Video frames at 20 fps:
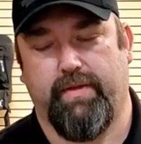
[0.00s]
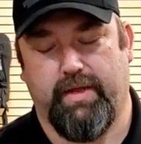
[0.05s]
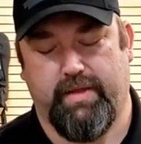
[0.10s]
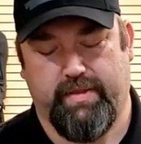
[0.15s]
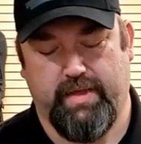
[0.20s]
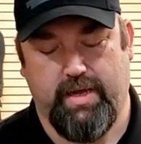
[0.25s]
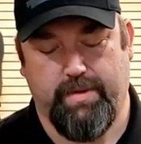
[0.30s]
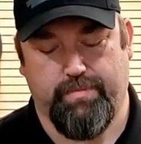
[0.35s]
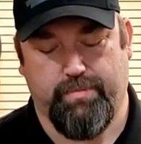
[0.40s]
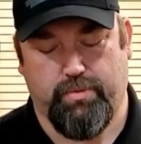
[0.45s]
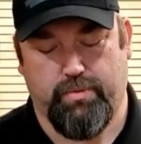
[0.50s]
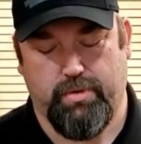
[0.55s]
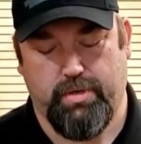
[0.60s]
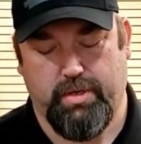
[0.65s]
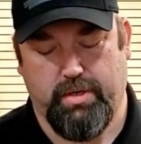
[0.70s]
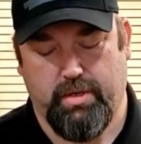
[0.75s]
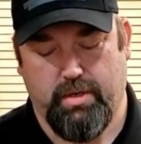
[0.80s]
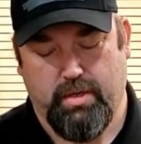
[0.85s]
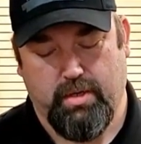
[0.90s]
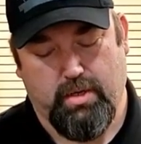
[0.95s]
At that
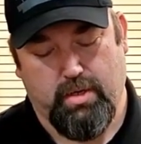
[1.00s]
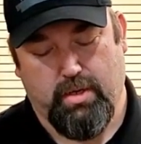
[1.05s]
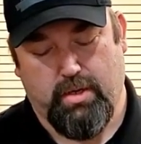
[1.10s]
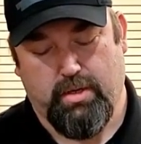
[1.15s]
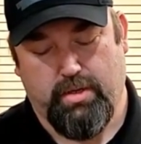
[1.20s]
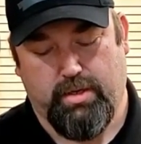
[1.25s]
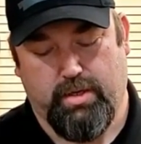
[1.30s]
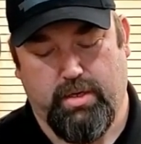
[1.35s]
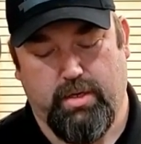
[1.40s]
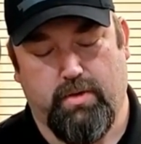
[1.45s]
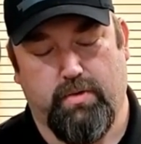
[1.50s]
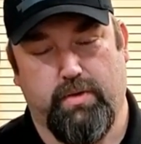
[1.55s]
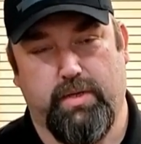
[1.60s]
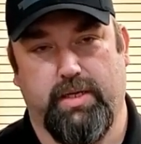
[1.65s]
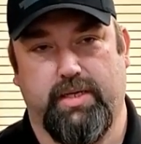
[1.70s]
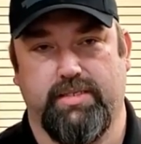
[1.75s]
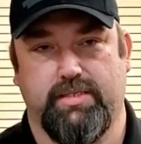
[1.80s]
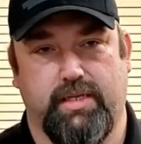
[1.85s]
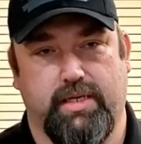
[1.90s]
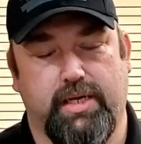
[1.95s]
point, you know,
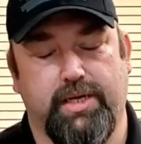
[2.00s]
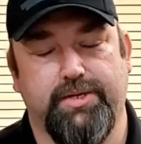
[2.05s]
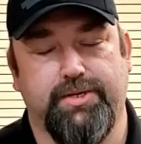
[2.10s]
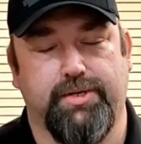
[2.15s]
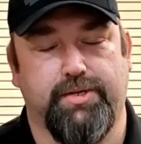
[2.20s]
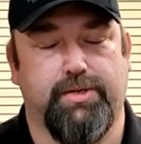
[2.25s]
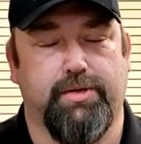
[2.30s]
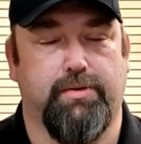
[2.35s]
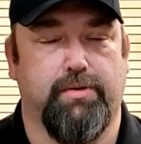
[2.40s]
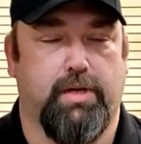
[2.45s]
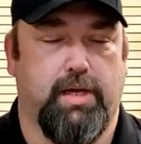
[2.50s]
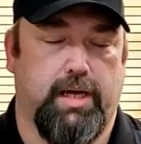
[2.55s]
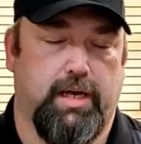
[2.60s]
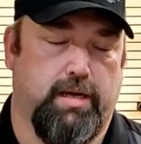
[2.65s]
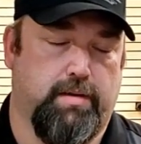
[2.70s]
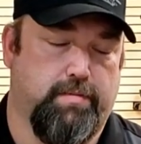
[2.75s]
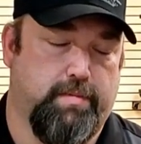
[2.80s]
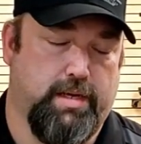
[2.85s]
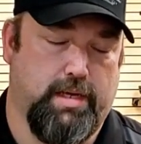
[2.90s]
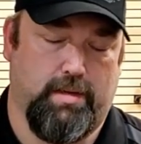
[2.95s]
is the engine too
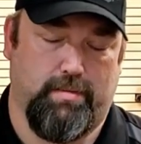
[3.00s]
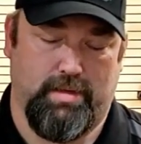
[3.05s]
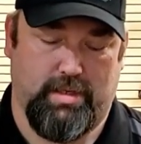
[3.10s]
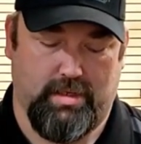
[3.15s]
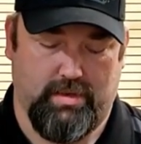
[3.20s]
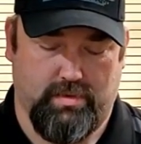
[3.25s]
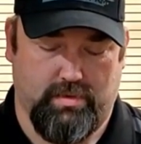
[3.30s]
loud maybe,